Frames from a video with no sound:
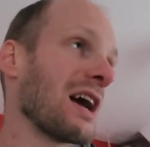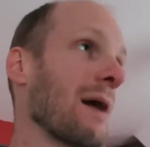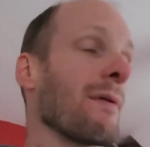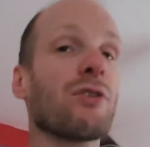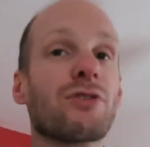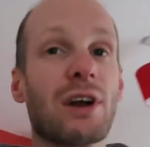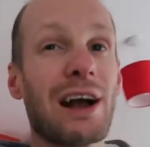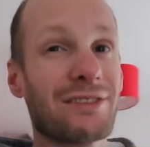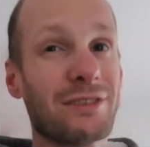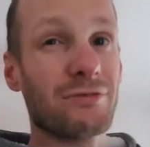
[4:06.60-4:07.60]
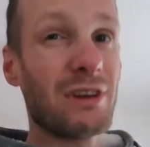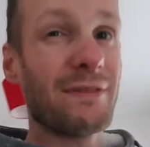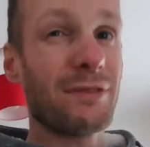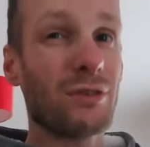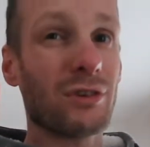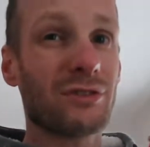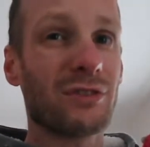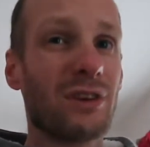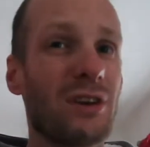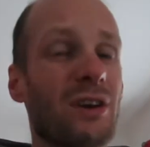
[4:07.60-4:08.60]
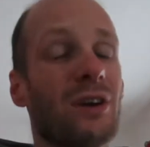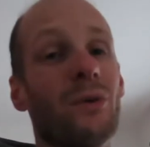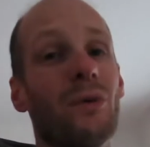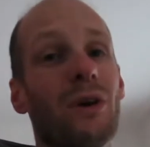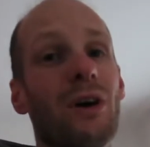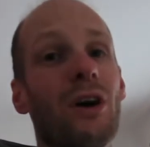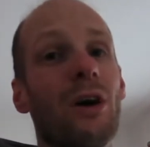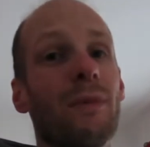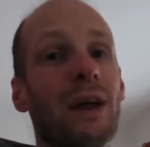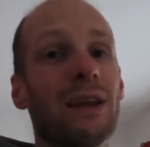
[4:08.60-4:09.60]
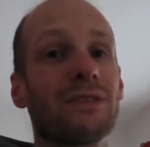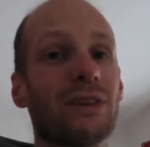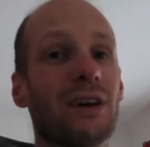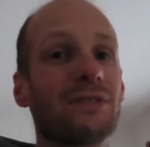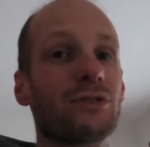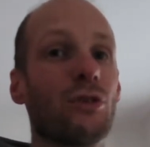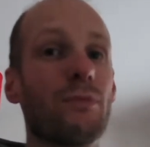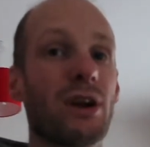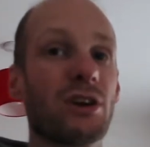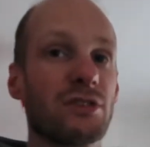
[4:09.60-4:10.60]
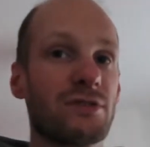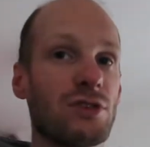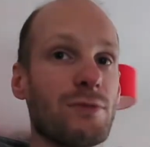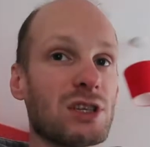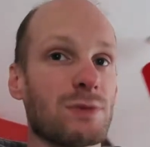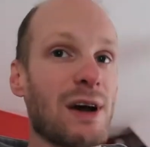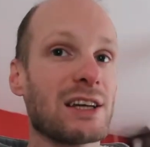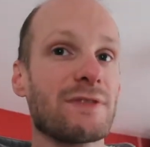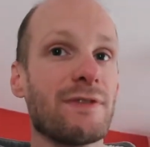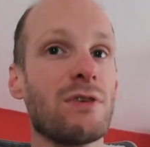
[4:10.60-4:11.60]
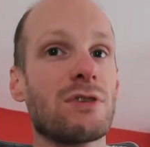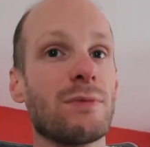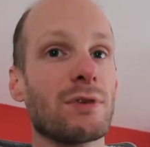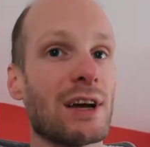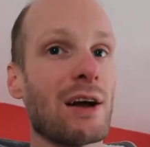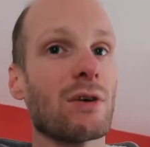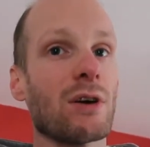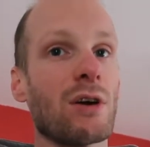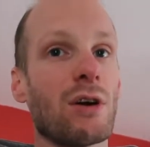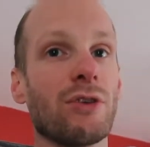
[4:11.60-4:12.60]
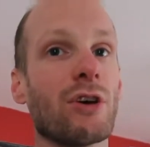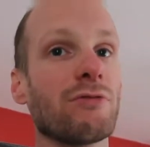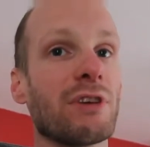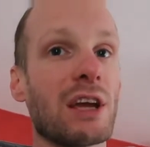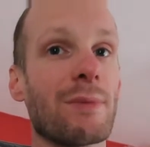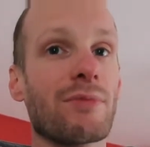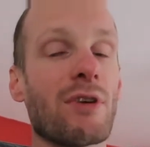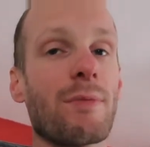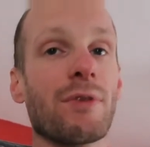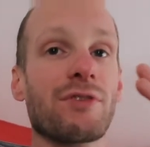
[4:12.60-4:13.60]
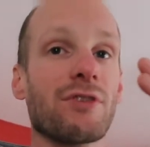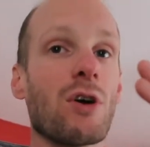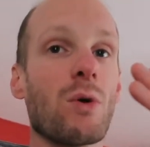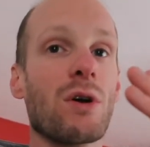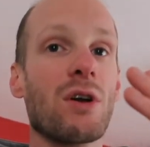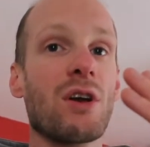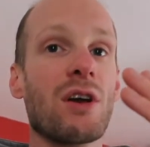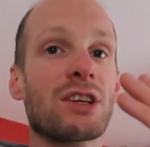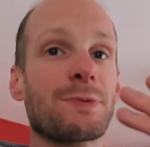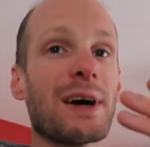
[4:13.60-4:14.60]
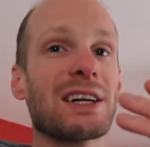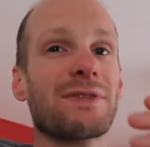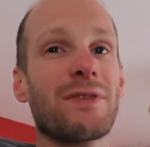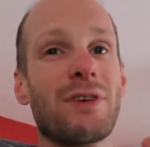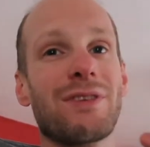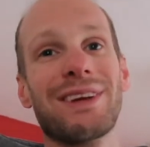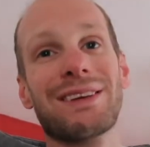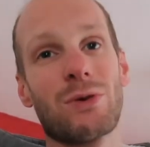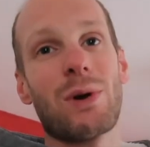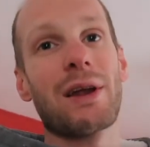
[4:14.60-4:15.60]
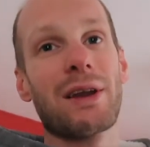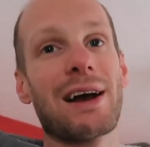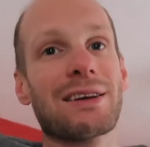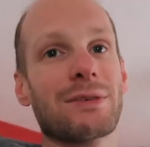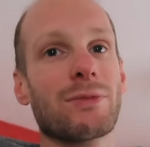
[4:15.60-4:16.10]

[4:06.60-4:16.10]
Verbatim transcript: I've also got acid reflux. Um, and it's uh, it's come because of too much spiced food, too much alcohol, not eating properly. So spiced food is quite nice.